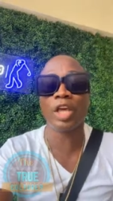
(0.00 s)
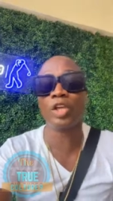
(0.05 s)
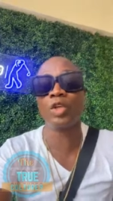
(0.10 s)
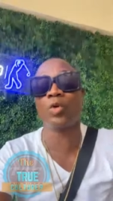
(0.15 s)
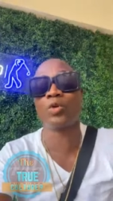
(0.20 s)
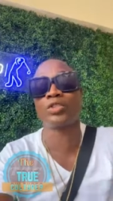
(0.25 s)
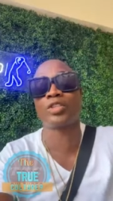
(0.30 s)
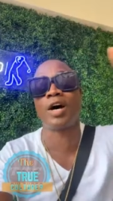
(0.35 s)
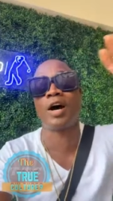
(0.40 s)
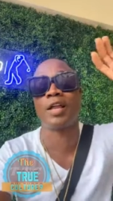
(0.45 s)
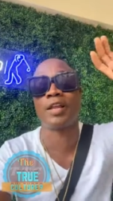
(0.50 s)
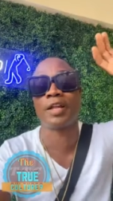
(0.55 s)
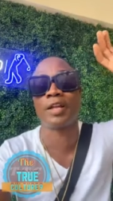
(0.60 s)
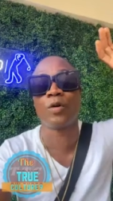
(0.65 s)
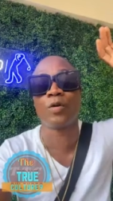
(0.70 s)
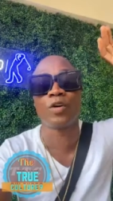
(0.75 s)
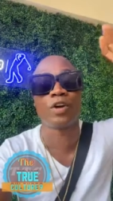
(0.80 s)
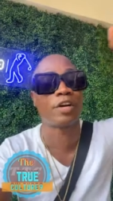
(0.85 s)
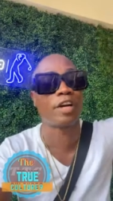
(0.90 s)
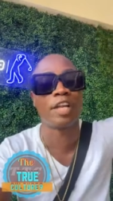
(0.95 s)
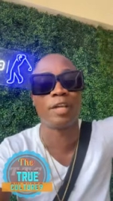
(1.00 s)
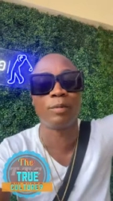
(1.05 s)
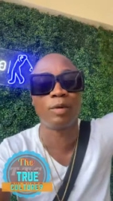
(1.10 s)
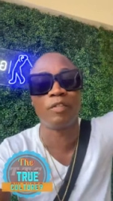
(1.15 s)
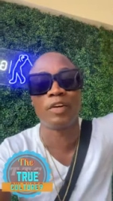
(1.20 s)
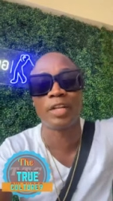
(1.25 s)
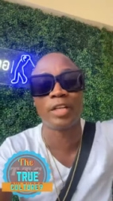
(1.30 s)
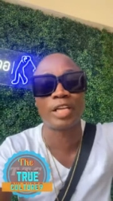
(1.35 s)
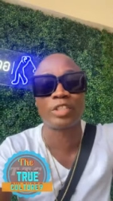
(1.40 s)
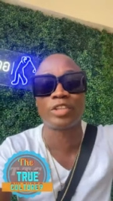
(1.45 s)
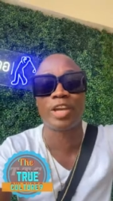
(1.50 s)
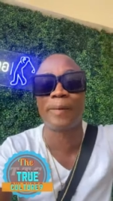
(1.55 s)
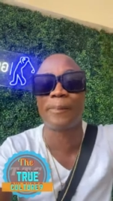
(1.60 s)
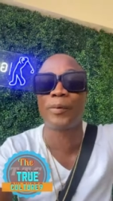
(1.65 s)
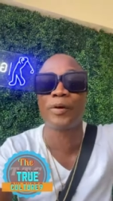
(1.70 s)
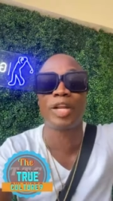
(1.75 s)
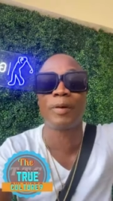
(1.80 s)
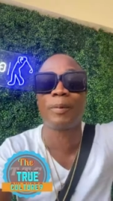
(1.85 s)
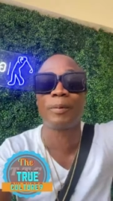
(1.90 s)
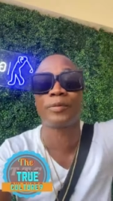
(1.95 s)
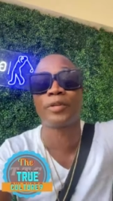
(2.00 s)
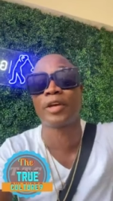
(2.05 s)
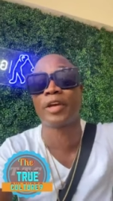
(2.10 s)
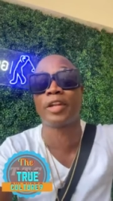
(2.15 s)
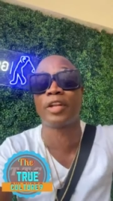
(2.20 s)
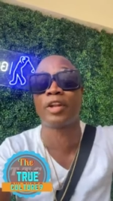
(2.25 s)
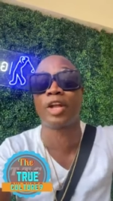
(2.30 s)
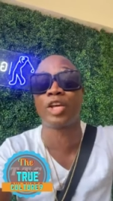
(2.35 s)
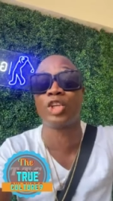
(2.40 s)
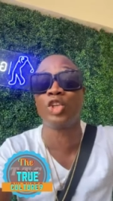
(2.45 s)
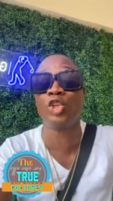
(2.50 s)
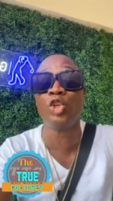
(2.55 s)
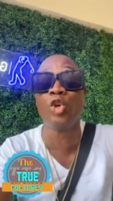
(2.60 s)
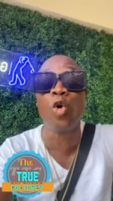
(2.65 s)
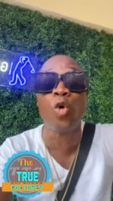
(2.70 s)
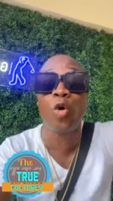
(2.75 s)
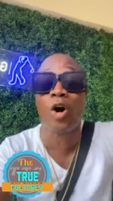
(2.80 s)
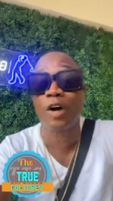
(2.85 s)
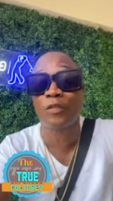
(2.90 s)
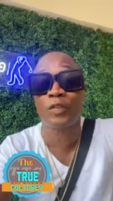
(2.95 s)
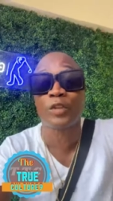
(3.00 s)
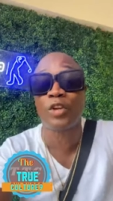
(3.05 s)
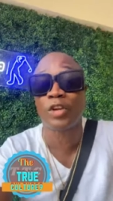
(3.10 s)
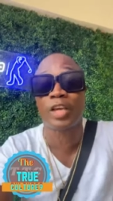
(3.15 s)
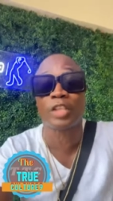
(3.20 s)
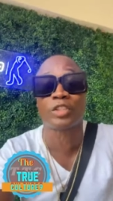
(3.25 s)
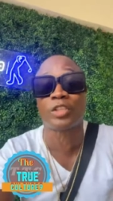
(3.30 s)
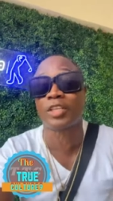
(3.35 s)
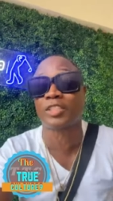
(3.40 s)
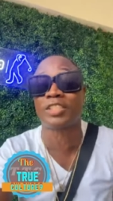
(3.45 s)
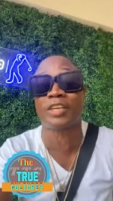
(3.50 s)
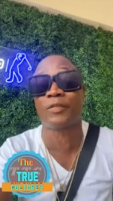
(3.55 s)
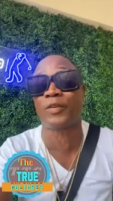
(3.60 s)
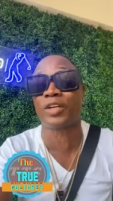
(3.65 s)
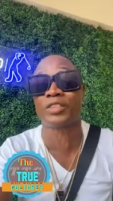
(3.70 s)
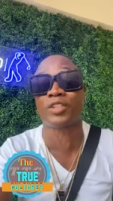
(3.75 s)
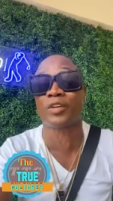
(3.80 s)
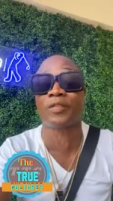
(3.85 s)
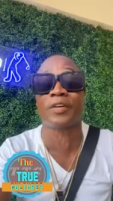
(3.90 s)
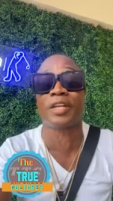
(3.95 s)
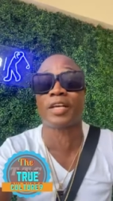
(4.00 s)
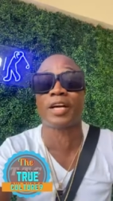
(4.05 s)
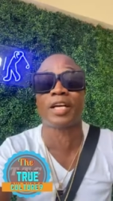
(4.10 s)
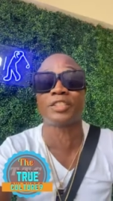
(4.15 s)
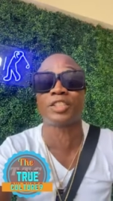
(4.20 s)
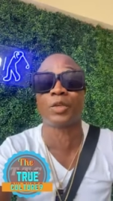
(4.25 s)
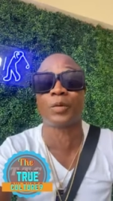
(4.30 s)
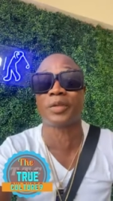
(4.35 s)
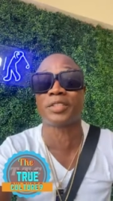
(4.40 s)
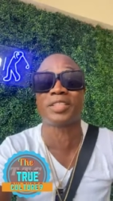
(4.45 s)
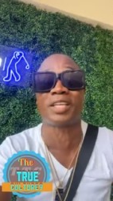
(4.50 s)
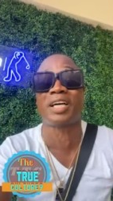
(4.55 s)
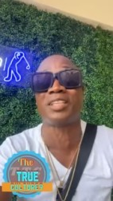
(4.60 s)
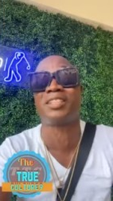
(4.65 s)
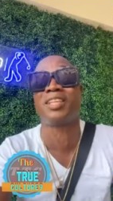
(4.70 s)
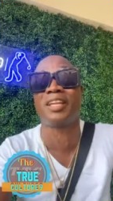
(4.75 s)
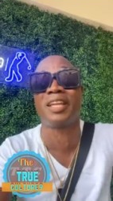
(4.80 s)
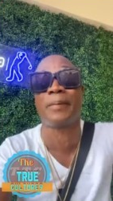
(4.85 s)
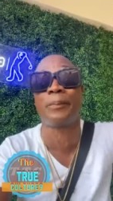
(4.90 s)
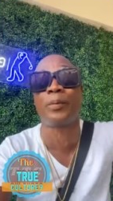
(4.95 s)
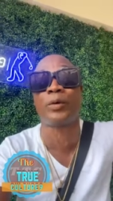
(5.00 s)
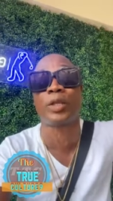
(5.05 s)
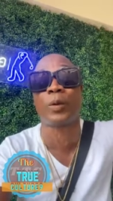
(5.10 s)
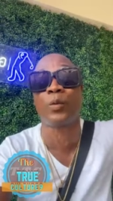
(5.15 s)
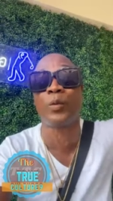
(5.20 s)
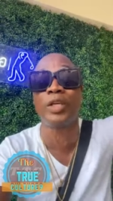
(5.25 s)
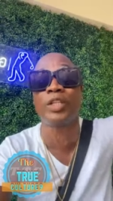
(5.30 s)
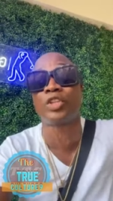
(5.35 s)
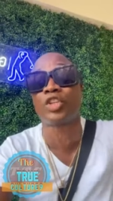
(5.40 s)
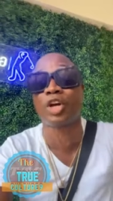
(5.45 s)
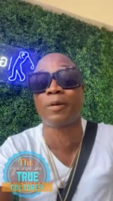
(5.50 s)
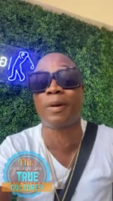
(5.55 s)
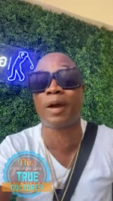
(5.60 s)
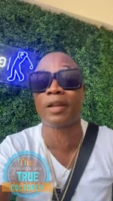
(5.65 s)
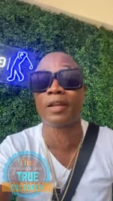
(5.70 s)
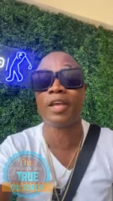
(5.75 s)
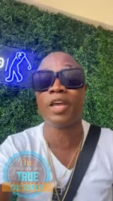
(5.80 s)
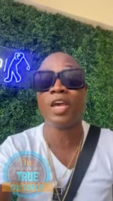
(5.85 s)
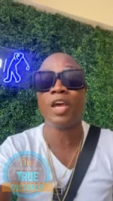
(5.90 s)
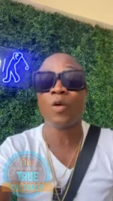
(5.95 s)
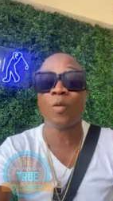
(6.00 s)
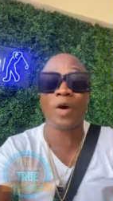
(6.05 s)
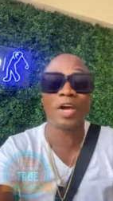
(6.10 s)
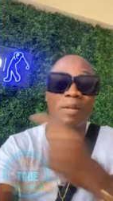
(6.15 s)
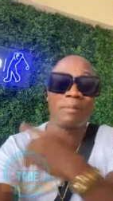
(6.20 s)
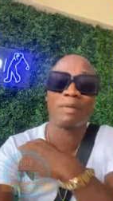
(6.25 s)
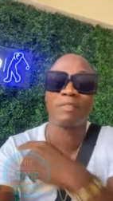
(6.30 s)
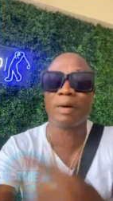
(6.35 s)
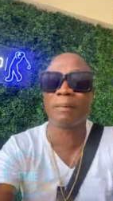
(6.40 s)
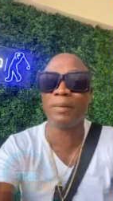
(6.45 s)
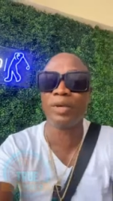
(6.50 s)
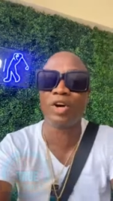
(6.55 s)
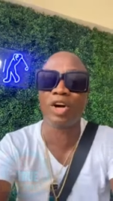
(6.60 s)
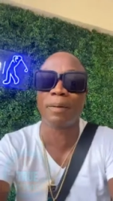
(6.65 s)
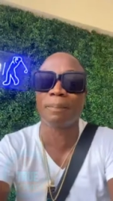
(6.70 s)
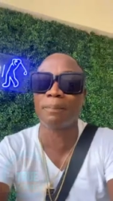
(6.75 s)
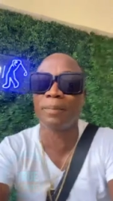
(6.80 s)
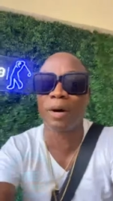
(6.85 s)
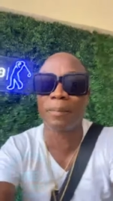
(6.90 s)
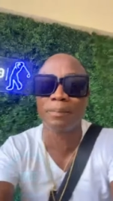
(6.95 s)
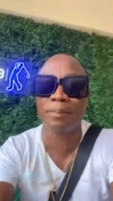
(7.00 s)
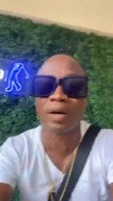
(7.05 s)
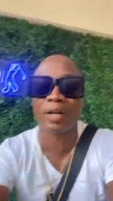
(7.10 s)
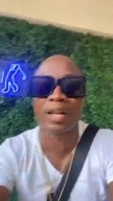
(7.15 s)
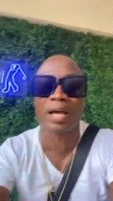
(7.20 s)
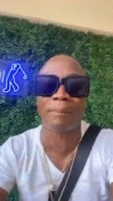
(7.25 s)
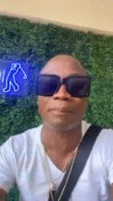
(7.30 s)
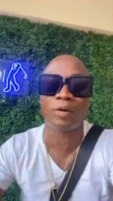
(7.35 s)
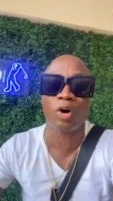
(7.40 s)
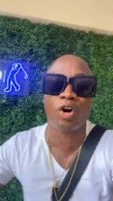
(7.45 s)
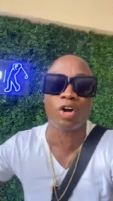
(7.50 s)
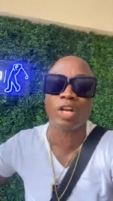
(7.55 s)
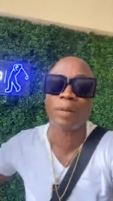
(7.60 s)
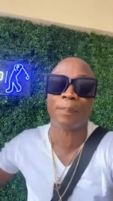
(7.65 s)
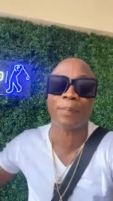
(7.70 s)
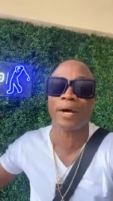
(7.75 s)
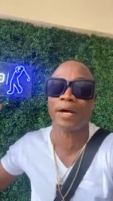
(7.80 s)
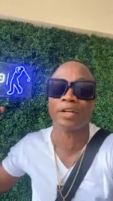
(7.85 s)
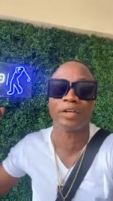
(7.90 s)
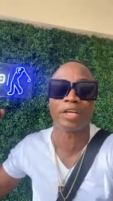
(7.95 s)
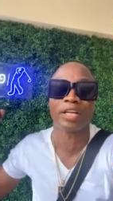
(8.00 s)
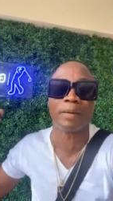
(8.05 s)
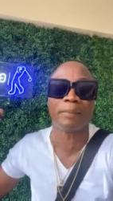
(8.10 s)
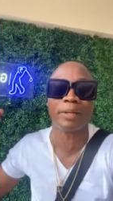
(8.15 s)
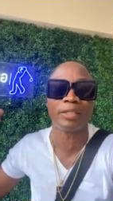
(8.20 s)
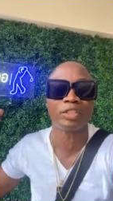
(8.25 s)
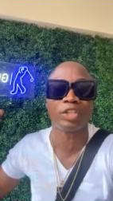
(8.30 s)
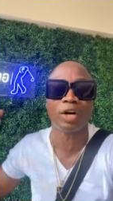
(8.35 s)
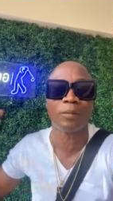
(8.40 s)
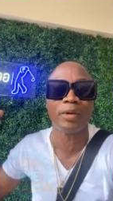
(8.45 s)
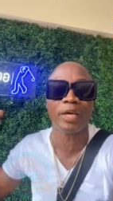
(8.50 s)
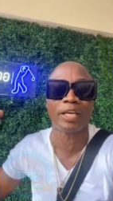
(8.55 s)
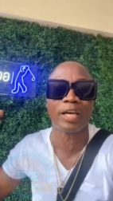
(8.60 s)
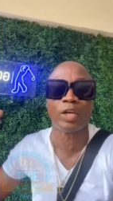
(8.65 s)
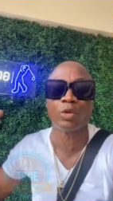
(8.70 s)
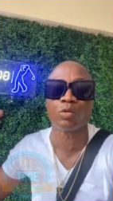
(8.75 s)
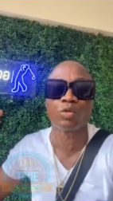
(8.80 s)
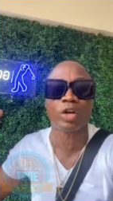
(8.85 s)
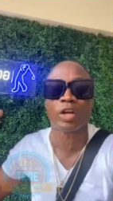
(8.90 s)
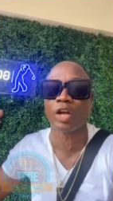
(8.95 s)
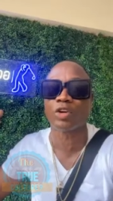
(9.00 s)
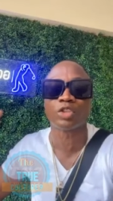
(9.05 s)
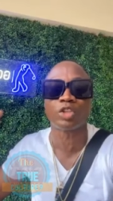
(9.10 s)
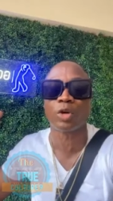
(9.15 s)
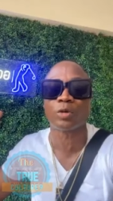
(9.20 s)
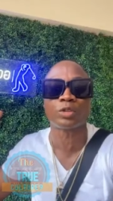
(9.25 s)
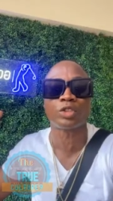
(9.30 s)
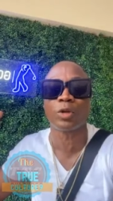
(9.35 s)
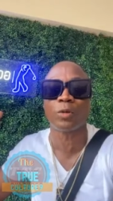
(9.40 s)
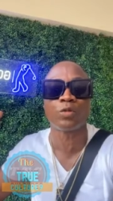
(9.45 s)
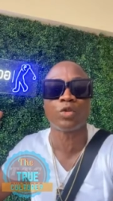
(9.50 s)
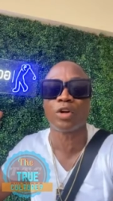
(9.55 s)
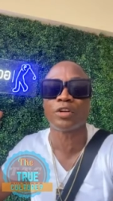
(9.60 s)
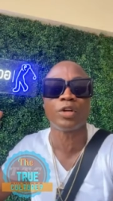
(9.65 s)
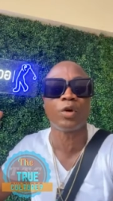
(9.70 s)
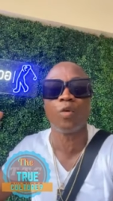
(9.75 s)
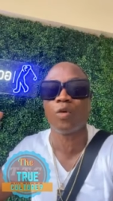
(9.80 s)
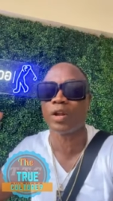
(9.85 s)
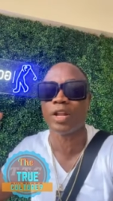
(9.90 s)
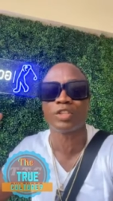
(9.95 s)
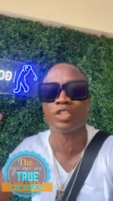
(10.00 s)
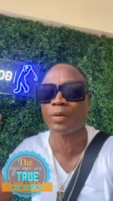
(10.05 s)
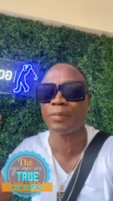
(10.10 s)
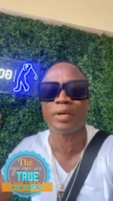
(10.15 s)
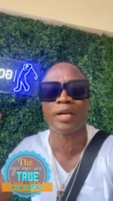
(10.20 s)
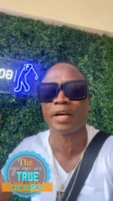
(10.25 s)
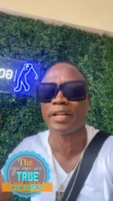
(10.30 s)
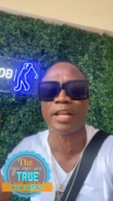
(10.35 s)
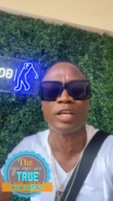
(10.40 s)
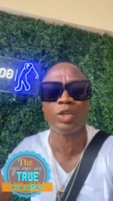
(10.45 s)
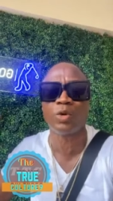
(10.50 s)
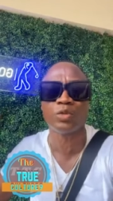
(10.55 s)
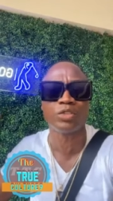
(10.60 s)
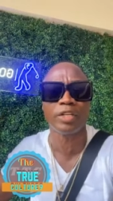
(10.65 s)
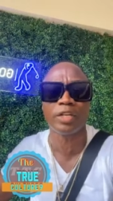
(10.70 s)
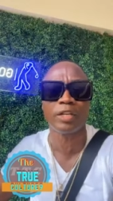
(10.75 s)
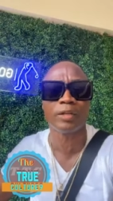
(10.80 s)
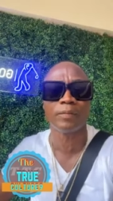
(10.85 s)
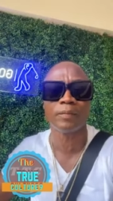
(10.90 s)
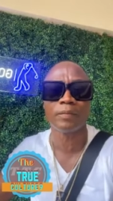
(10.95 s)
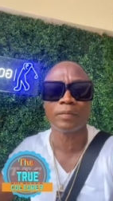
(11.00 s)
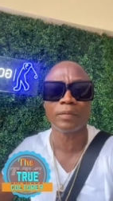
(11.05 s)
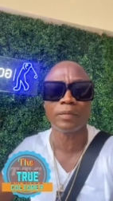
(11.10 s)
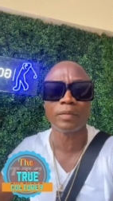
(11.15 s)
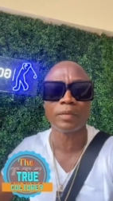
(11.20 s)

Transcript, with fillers: Then you use all of the work of them over there, try to put them up together now. You have to do yourself suffer, suffer the consequences until them put a wind turbine. Why them have a big old bum like ugly plant in a man to be carry stuff around the whole of Jamaica not using it?